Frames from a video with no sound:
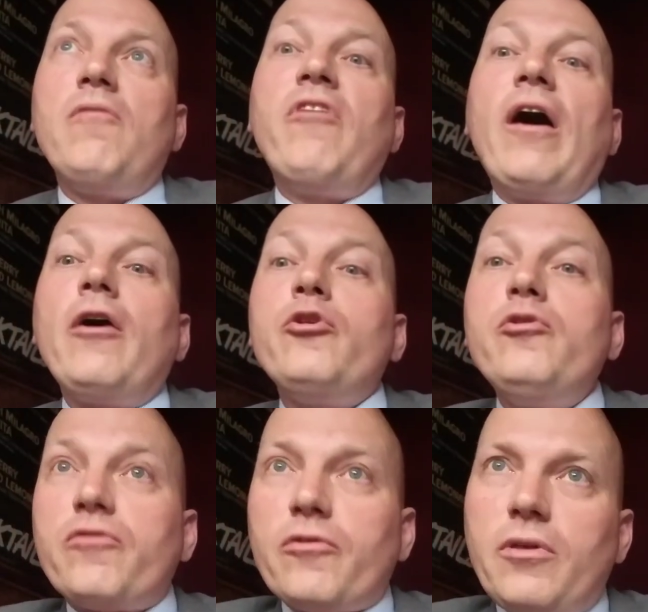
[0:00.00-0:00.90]

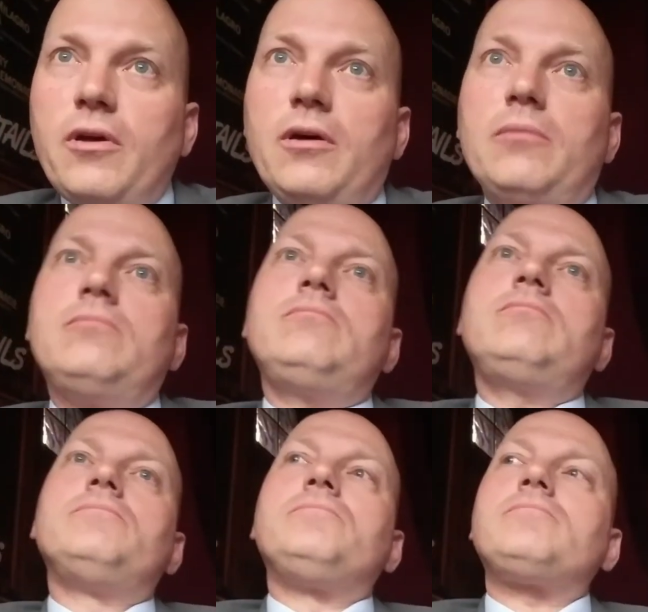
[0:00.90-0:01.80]
value for them
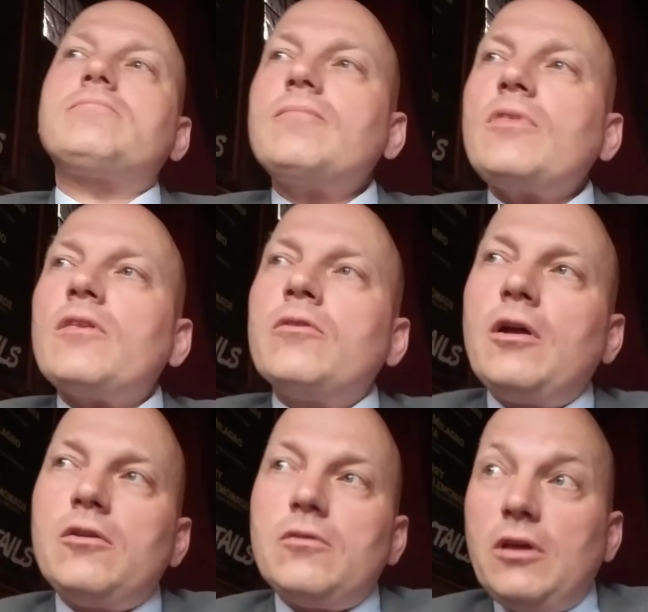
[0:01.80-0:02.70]

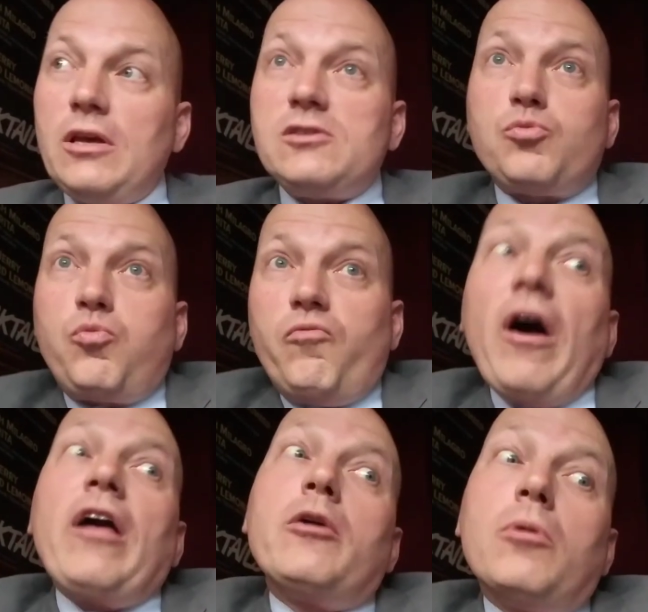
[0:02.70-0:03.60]
that is
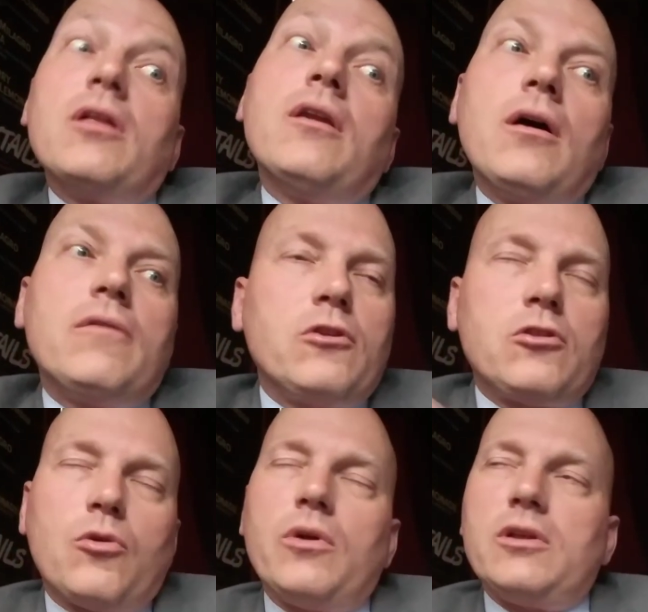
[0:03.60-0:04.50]
valuable enough that
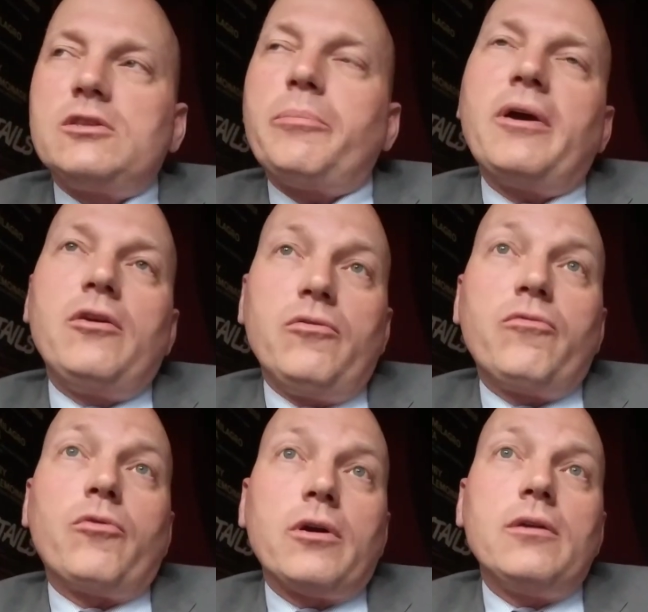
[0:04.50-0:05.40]
they're willing to pay you
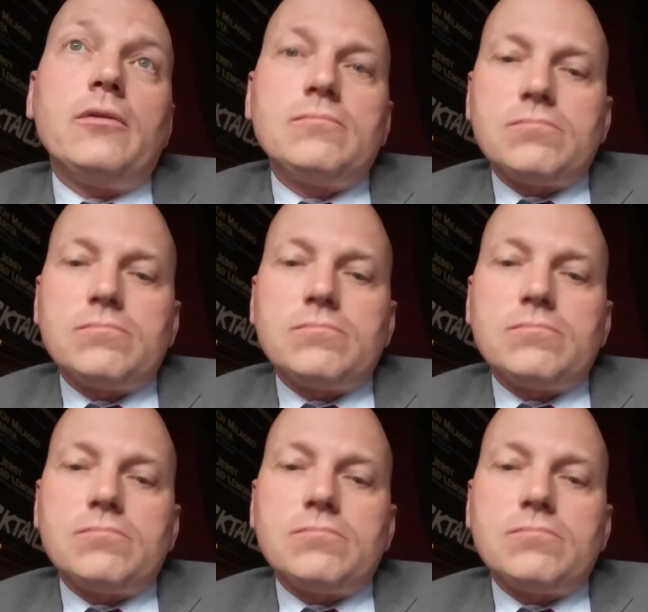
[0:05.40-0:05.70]
for it.